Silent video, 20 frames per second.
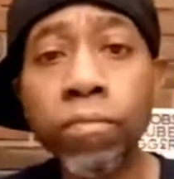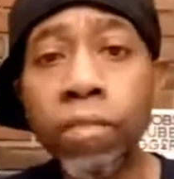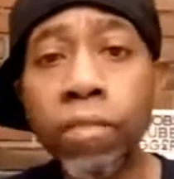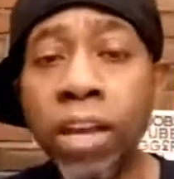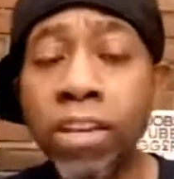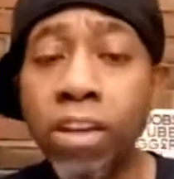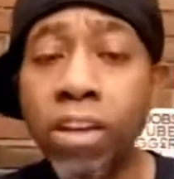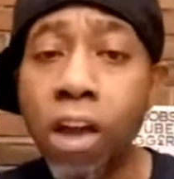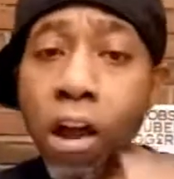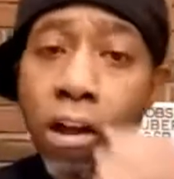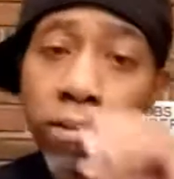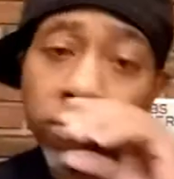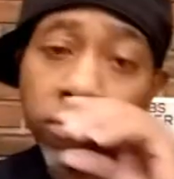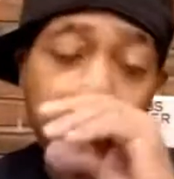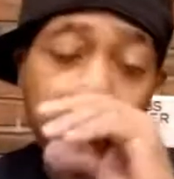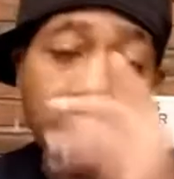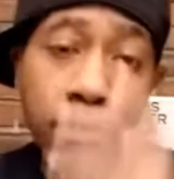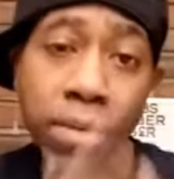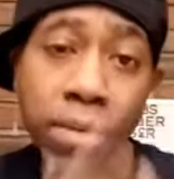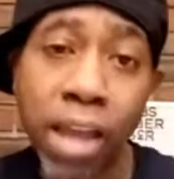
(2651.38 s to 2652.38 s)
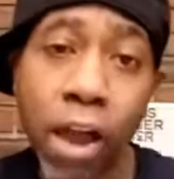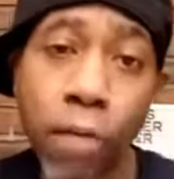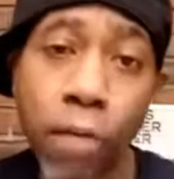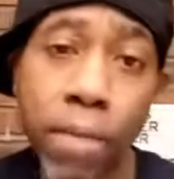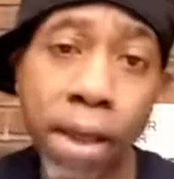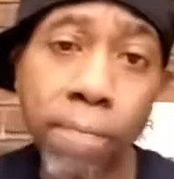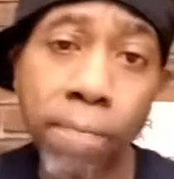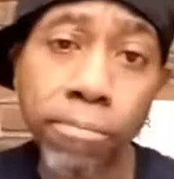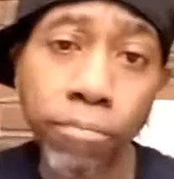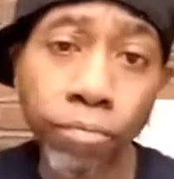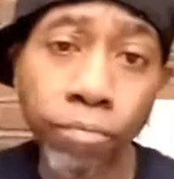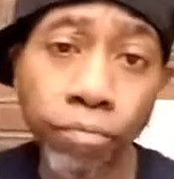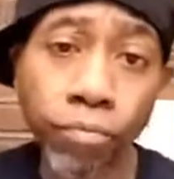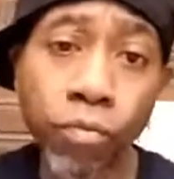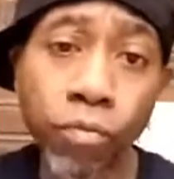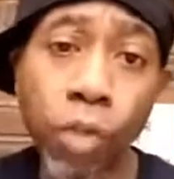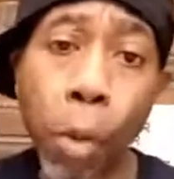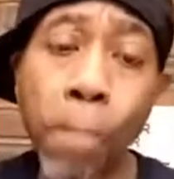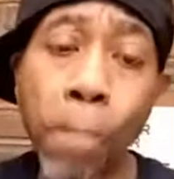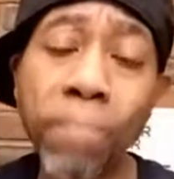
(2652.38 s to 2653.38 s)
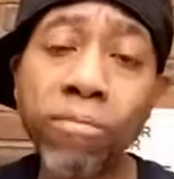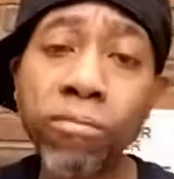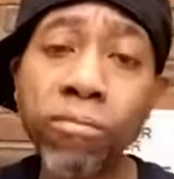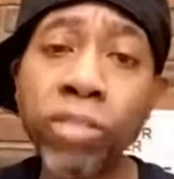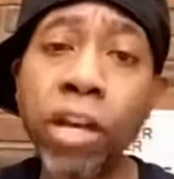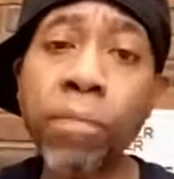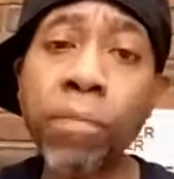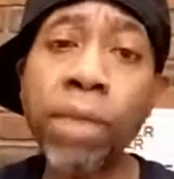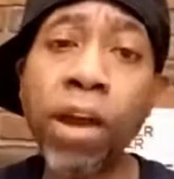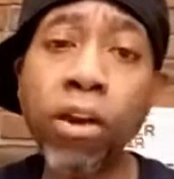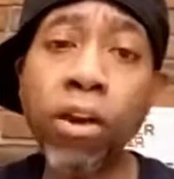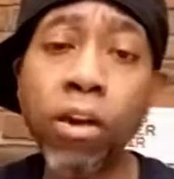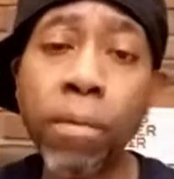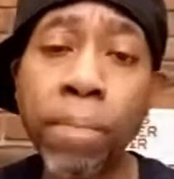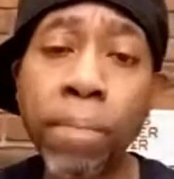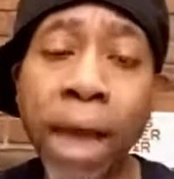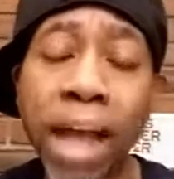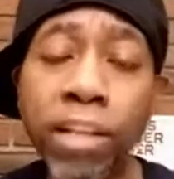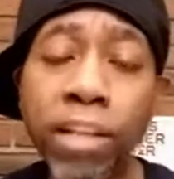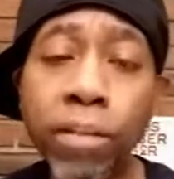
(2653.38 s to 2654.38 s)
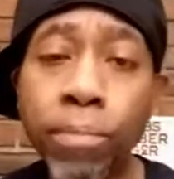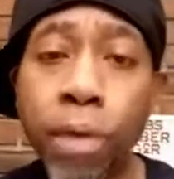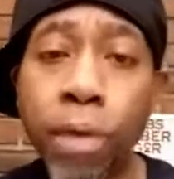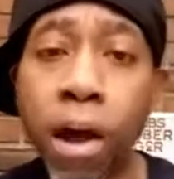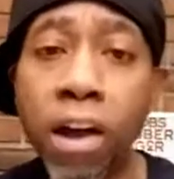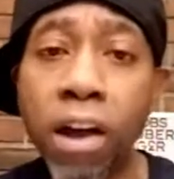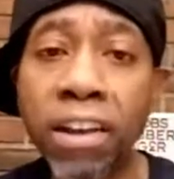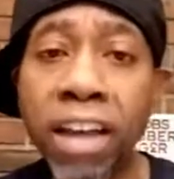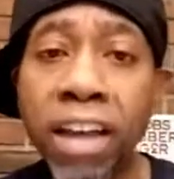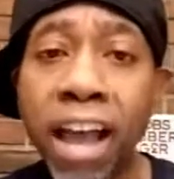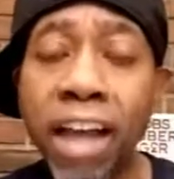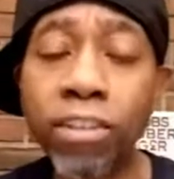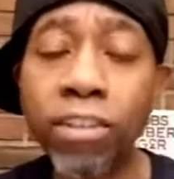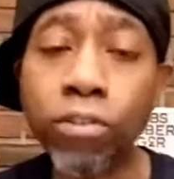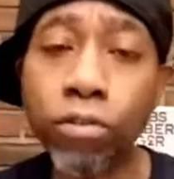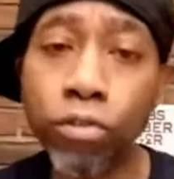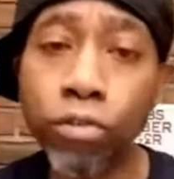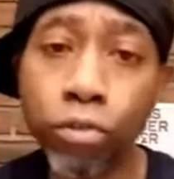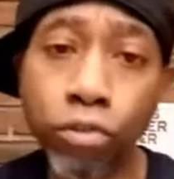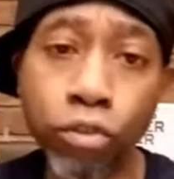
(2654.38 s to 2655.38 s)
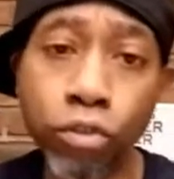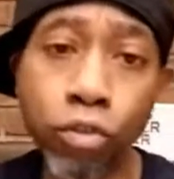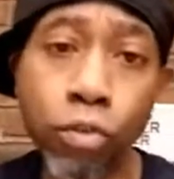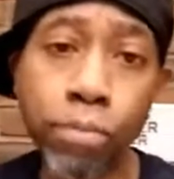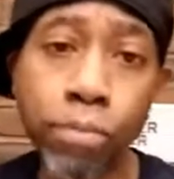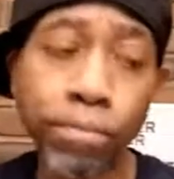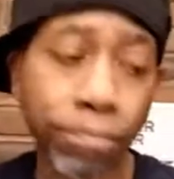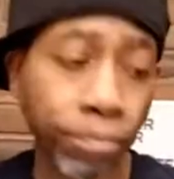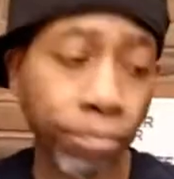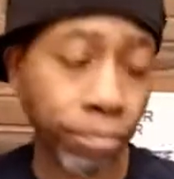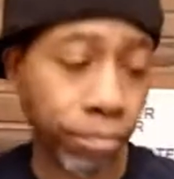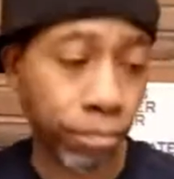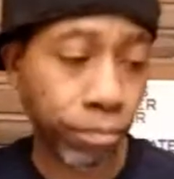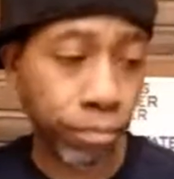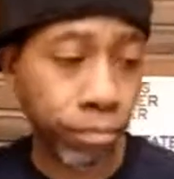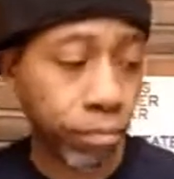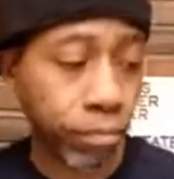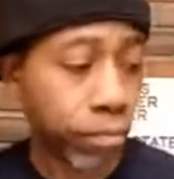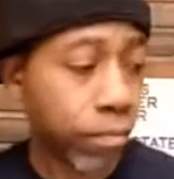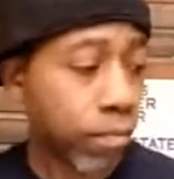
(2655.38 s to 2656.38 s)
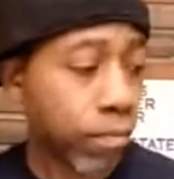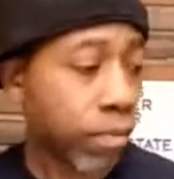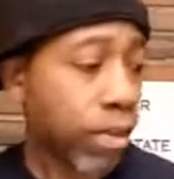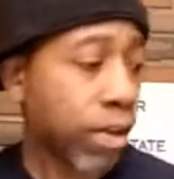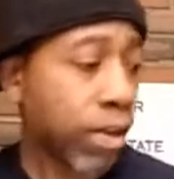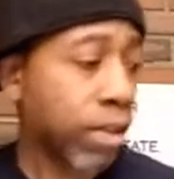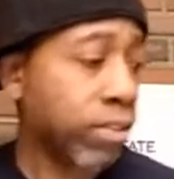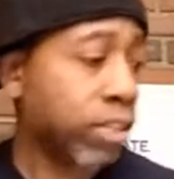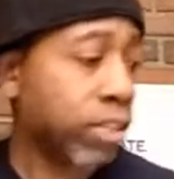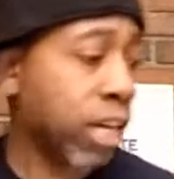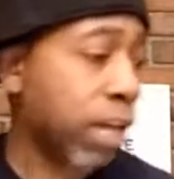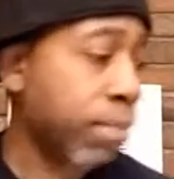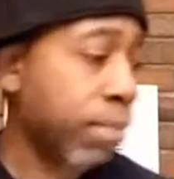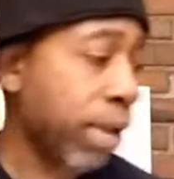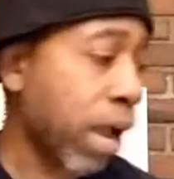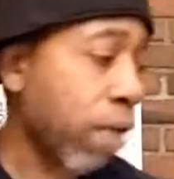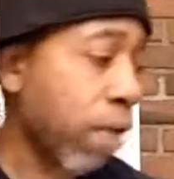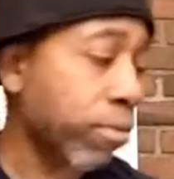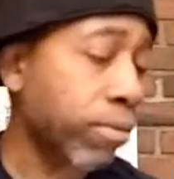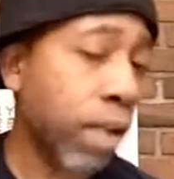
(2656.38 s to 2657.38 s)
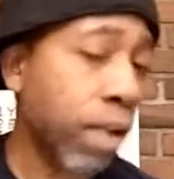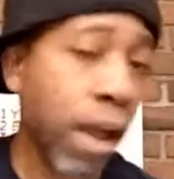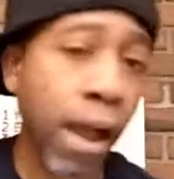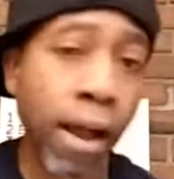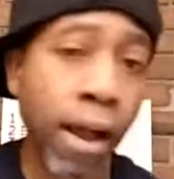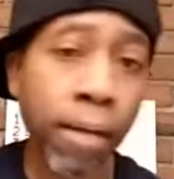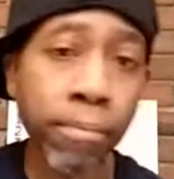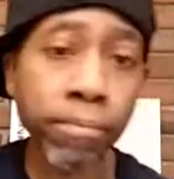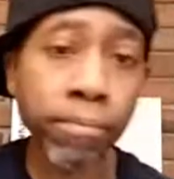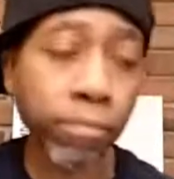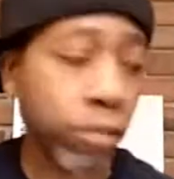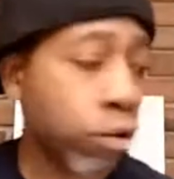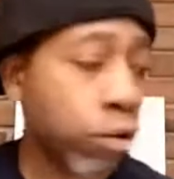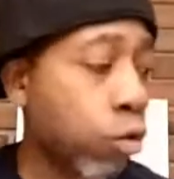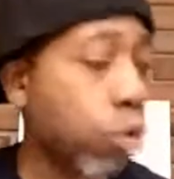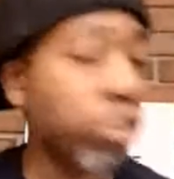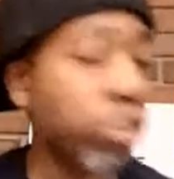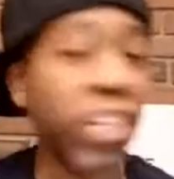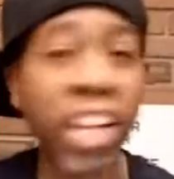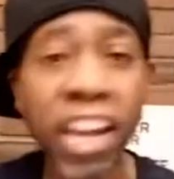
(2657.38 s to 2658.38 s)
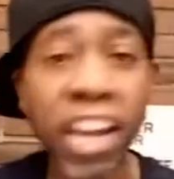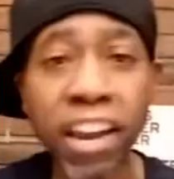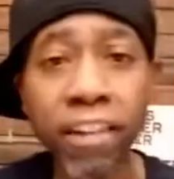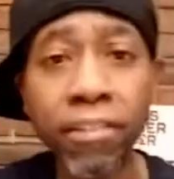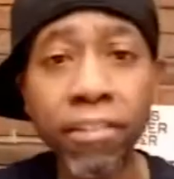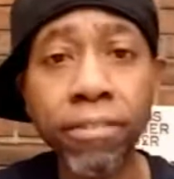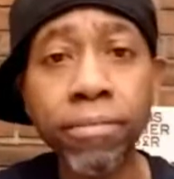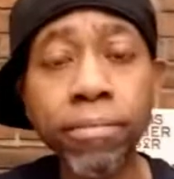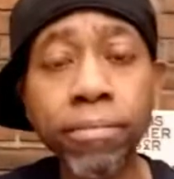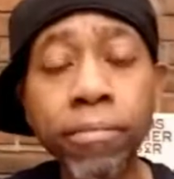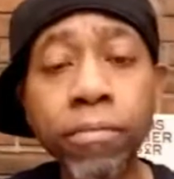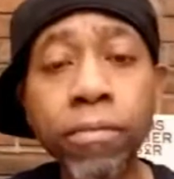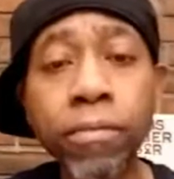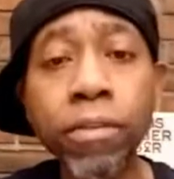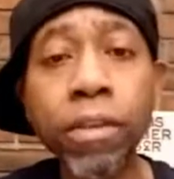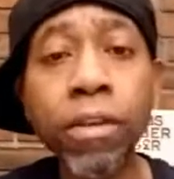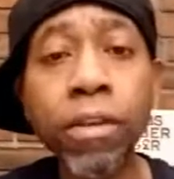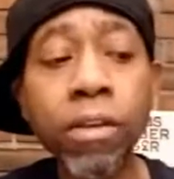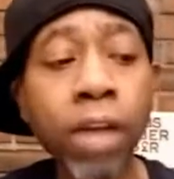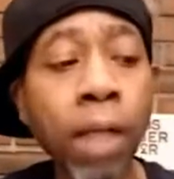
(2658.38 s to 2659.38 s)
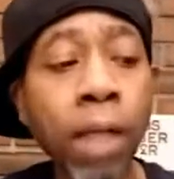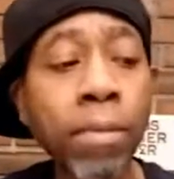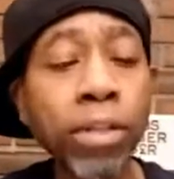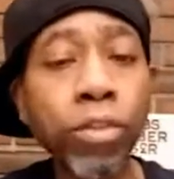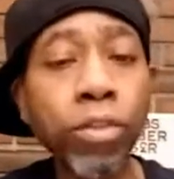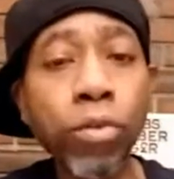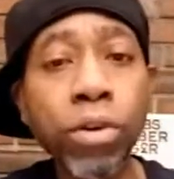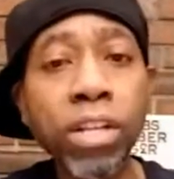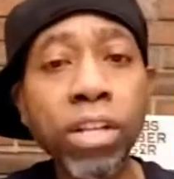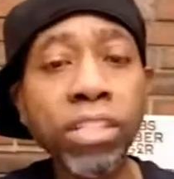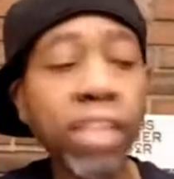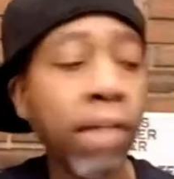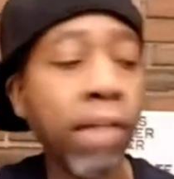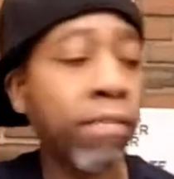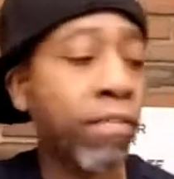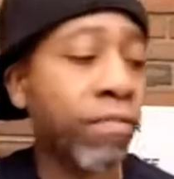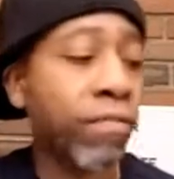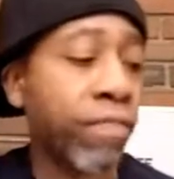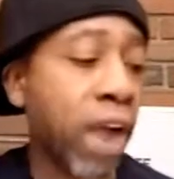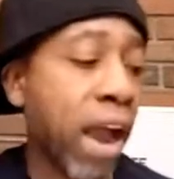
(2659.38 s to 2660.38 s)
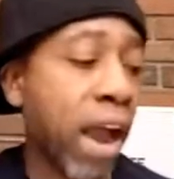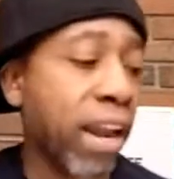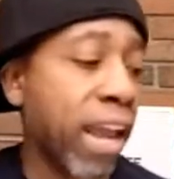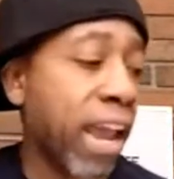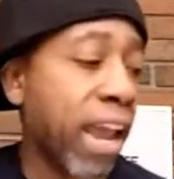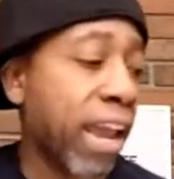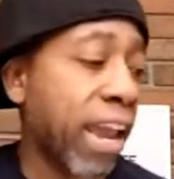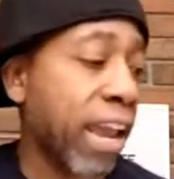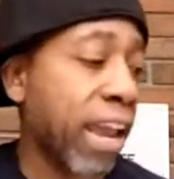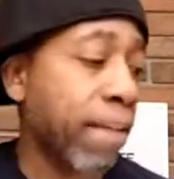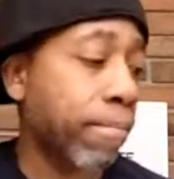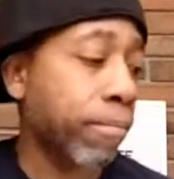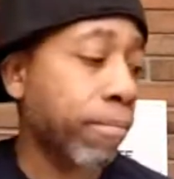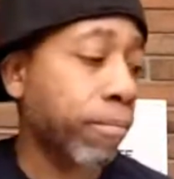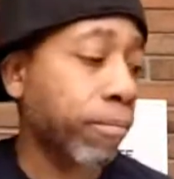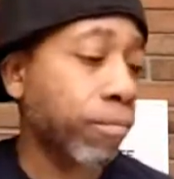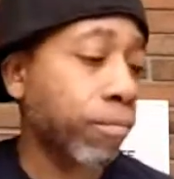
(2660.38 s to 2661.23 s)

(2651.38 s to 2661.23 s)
And y'all check me out, man. Check me out on the Passive Podcast on YouTube. Check me out. Of course, here. I'll be doing this every Friday at 8.